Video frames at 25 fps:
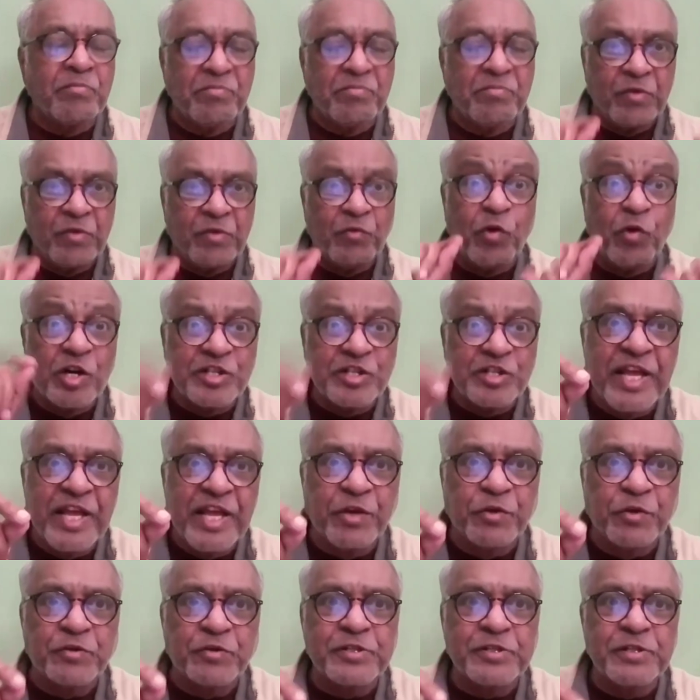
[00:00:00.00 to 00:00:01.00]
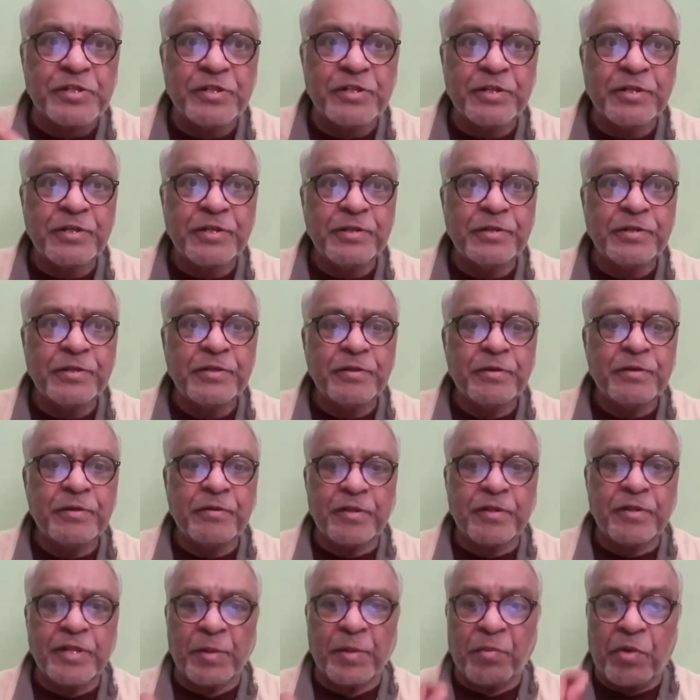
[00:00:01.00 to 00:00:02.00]
The words they use,
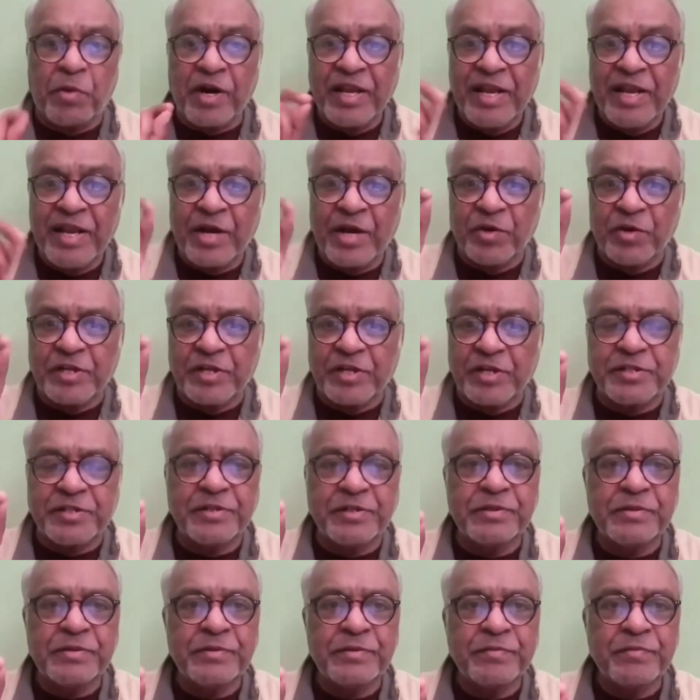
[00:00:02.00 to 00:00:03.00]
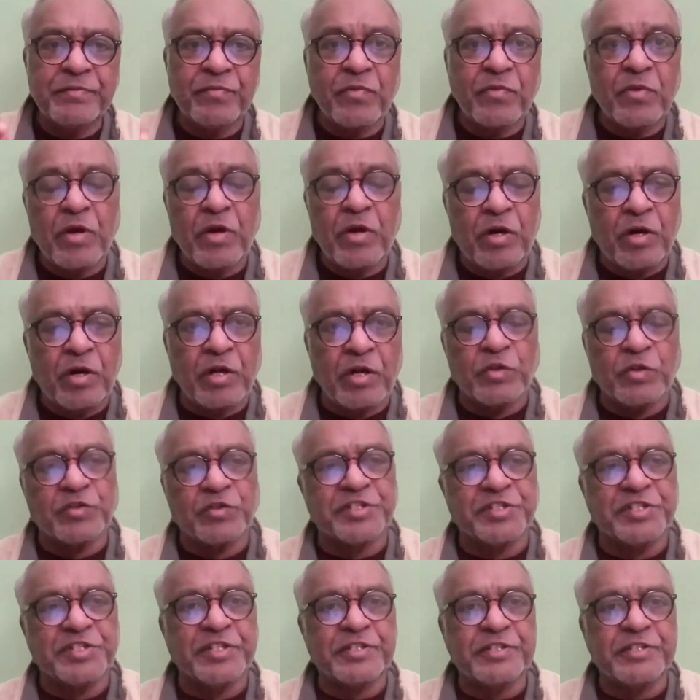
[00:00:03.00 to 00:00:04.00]
the body language, all those
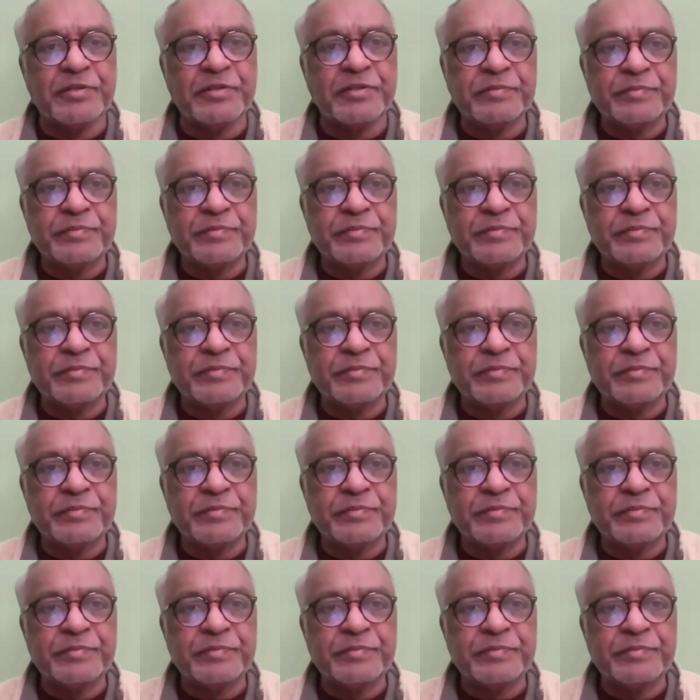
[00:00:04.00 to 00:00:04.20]
things.